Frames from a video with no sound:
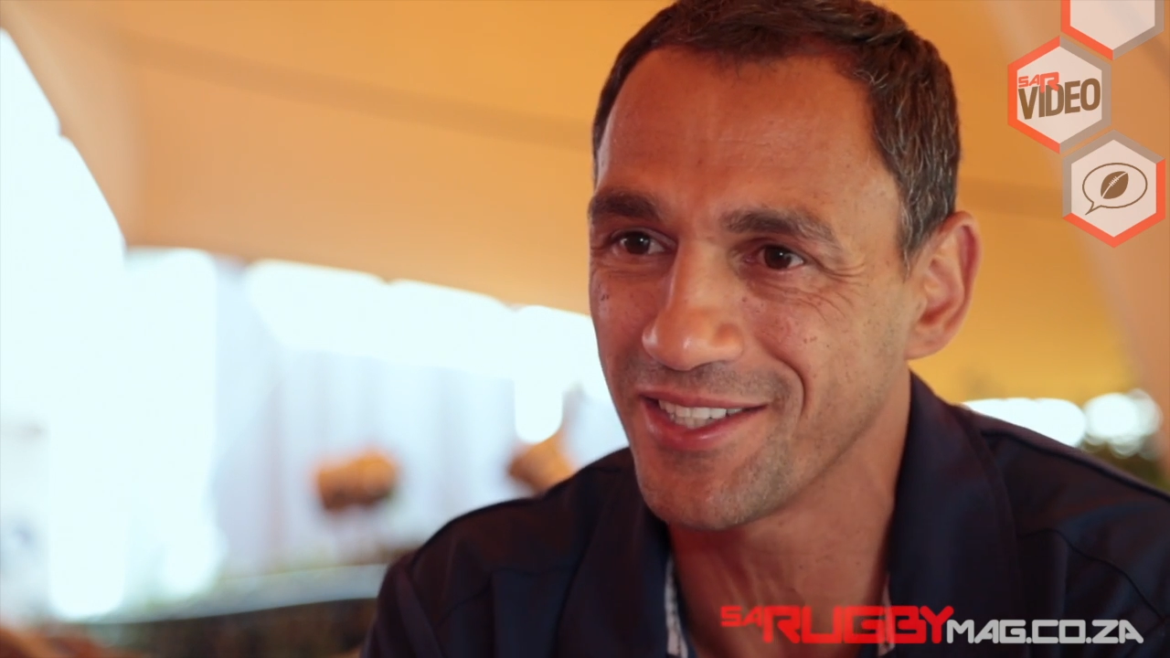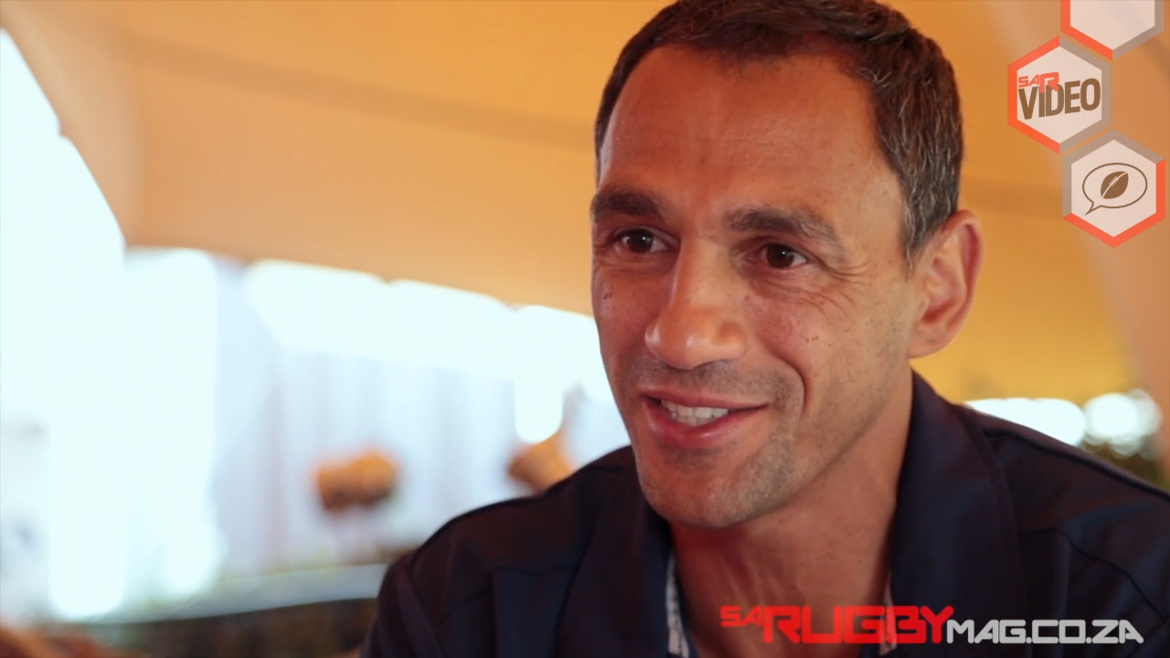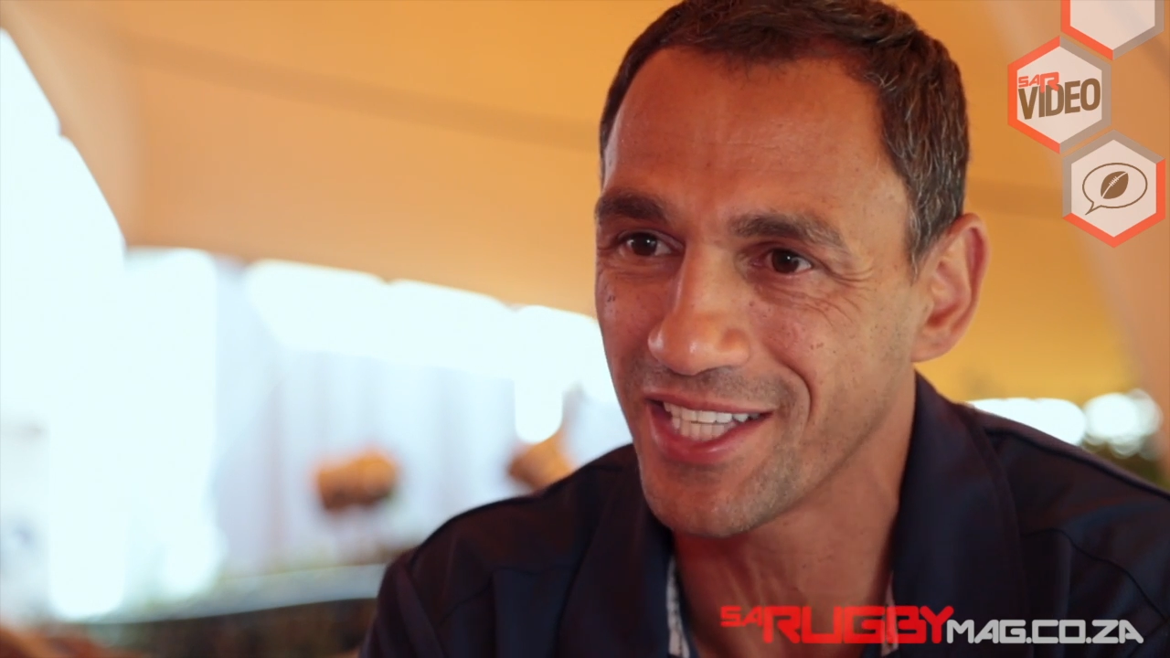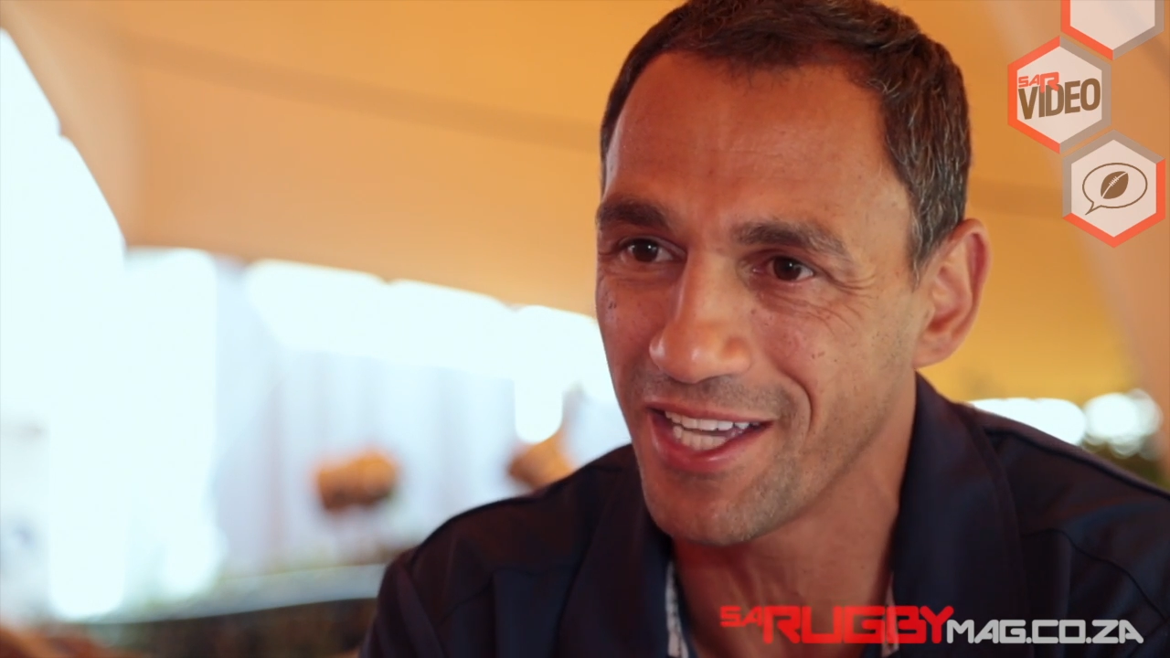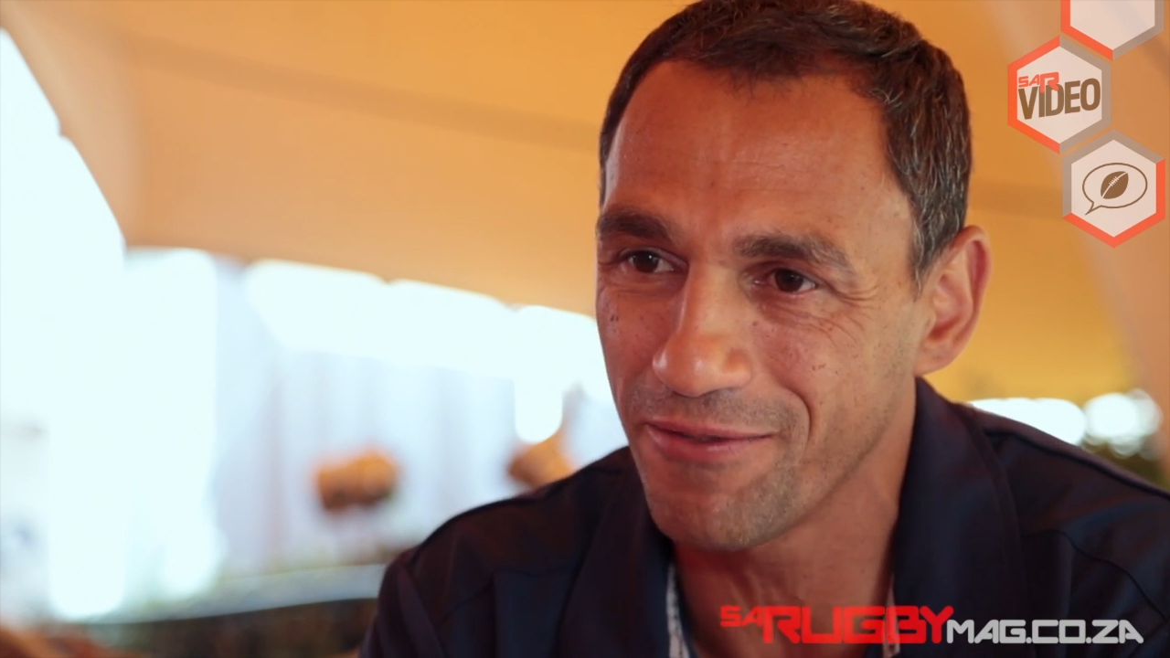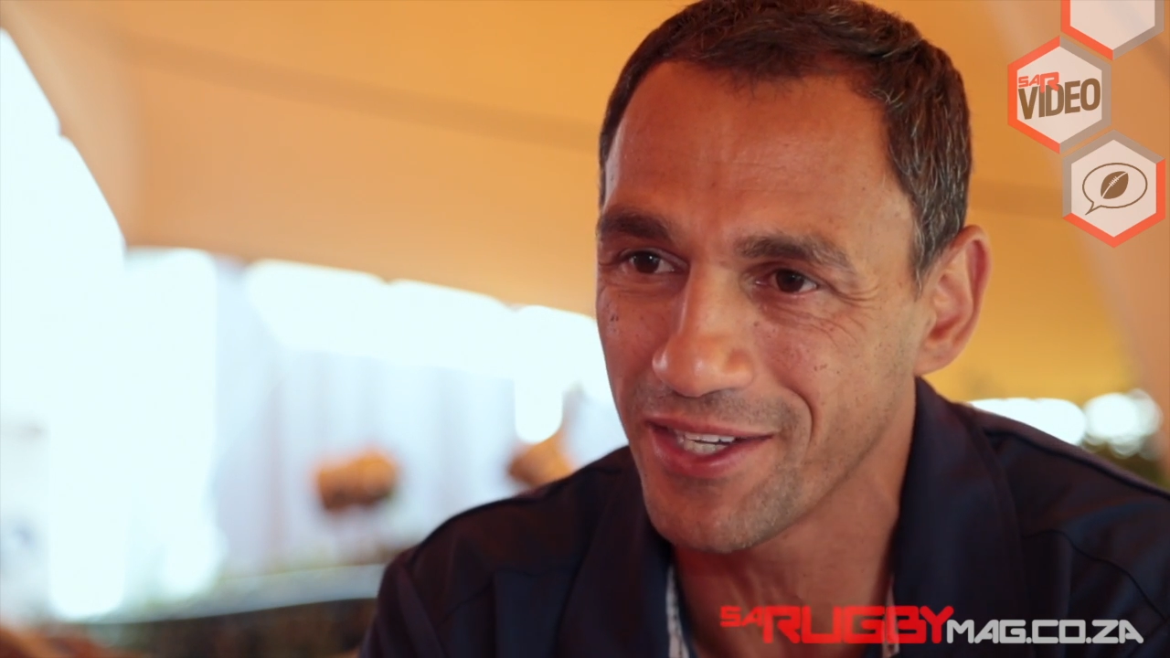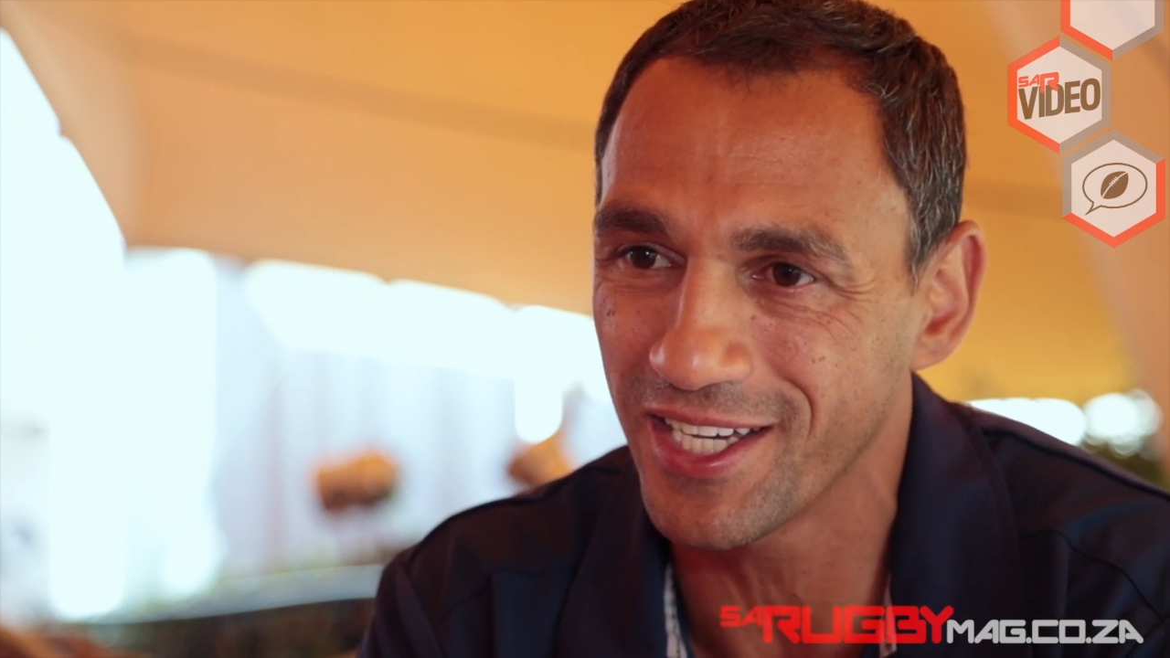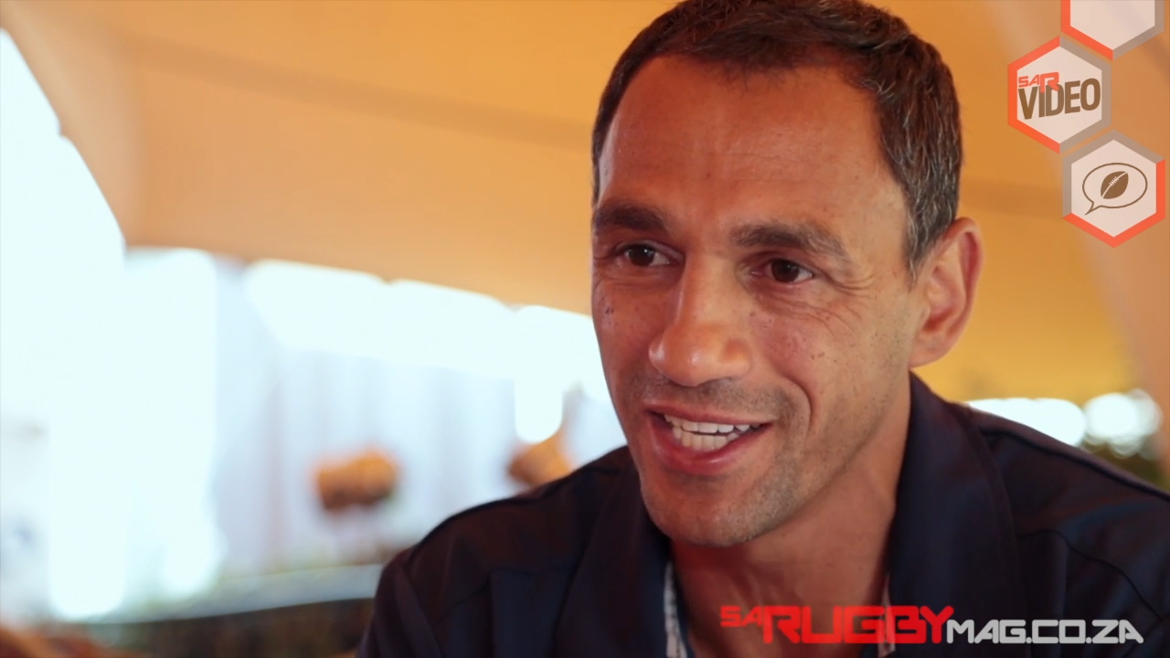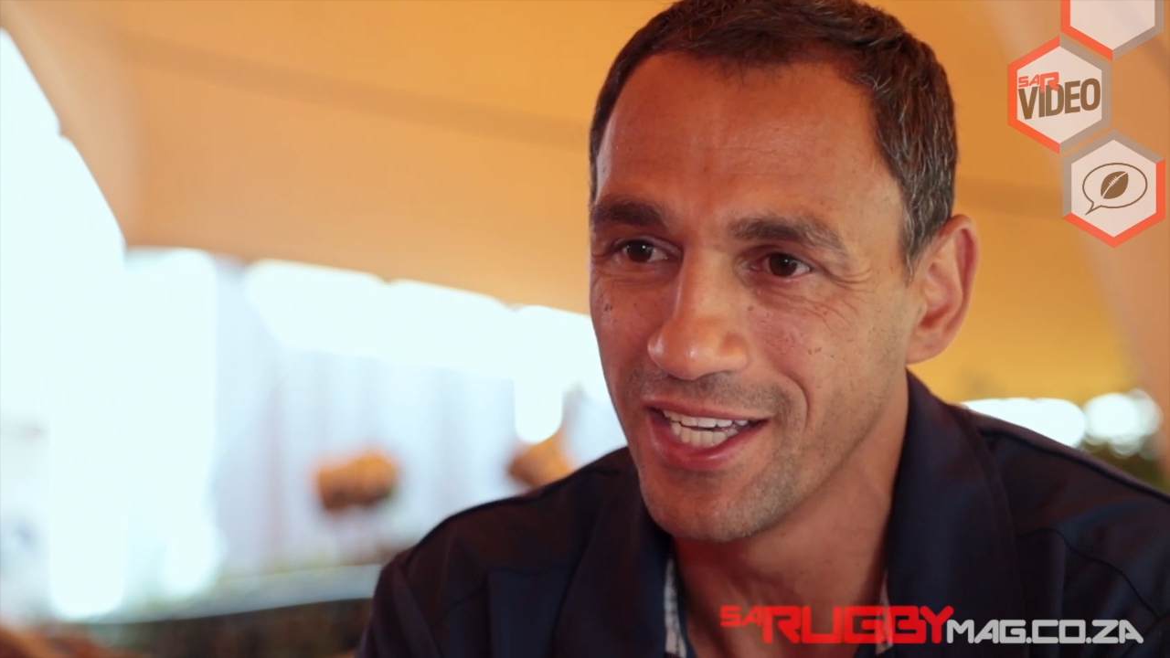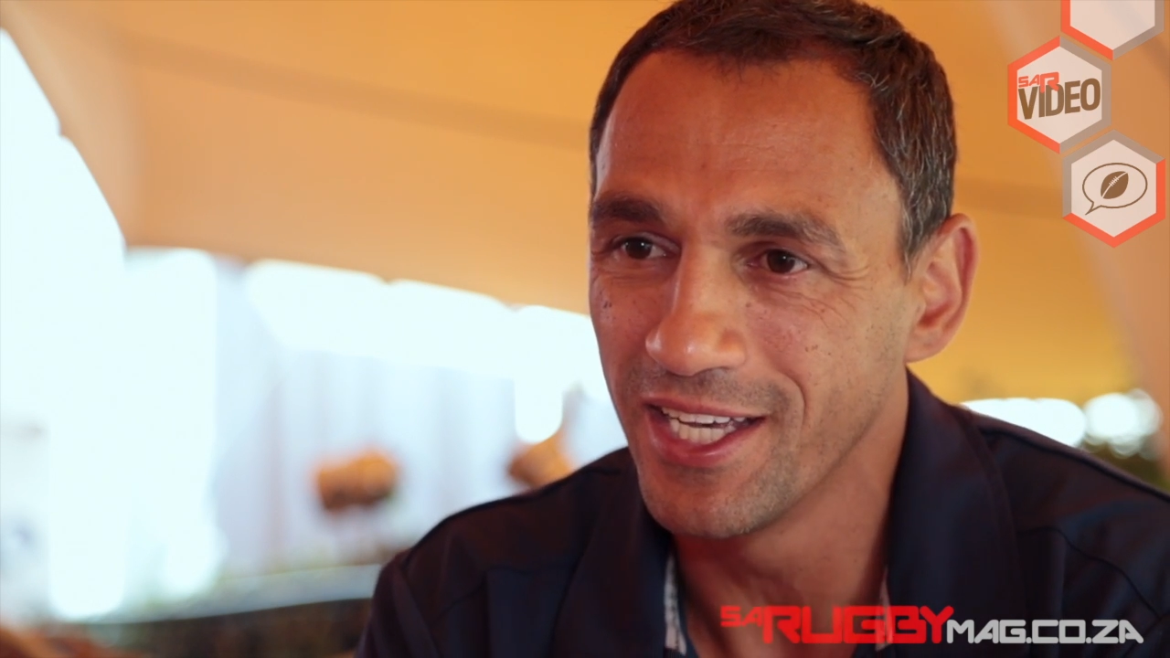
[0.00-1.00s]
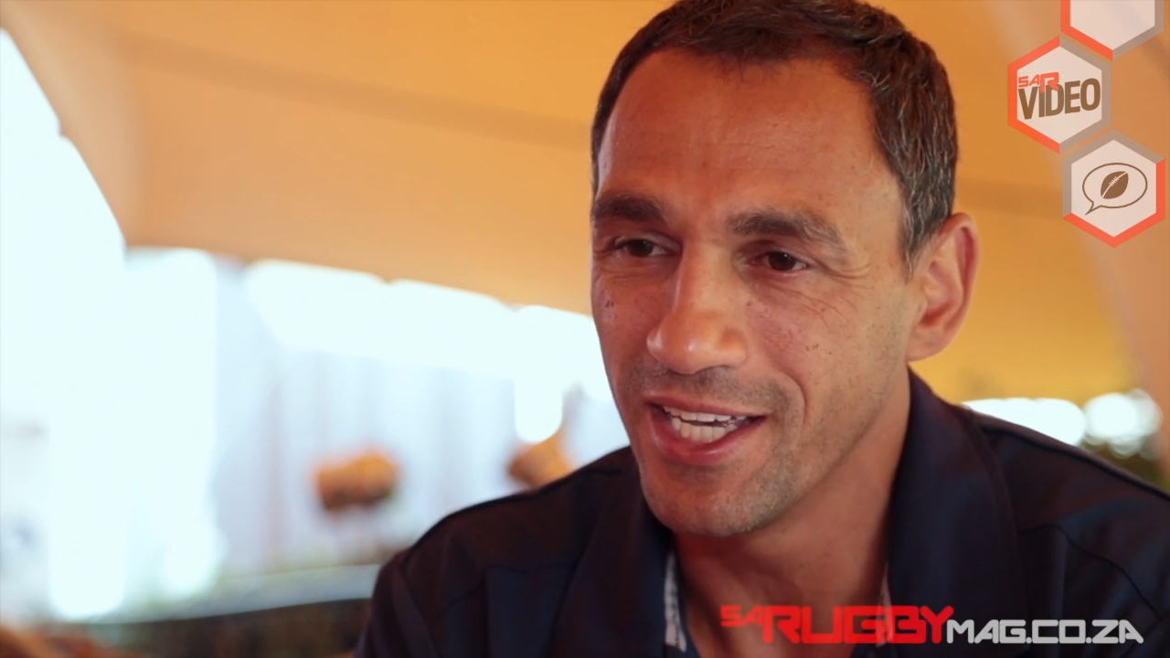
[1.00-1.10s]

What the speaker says: you know, South Africa.